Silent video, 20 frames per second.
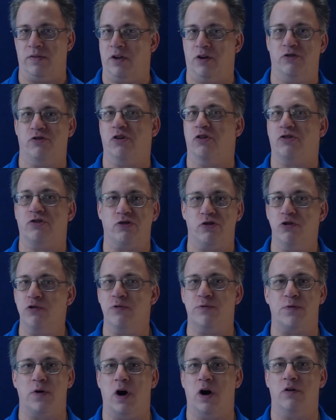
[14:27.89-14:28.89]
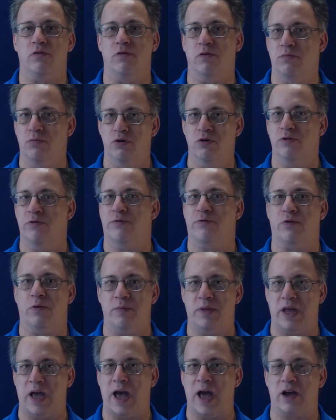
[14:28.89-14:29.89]
They're just too far removed
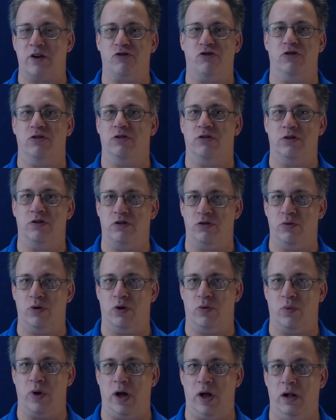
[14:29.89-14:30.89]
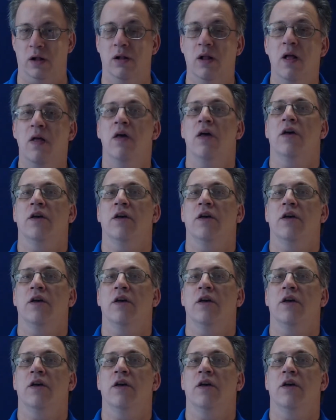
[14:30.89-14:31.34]
from the action to do it well.